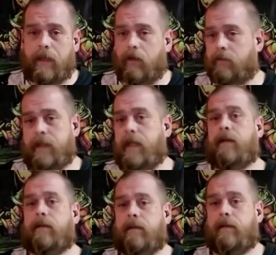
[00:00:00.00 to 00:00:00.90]
it hooked me
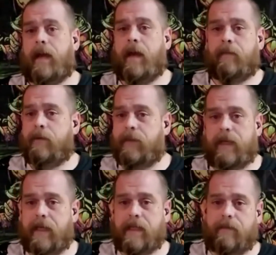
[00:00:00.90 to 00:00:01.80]
in. Every
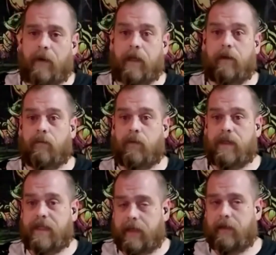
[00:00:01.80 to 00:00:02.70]
beat is fucking
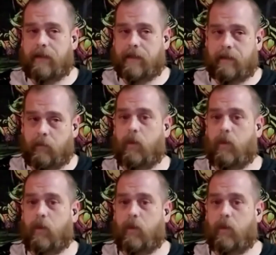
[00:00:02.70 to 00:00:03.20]
ridiculously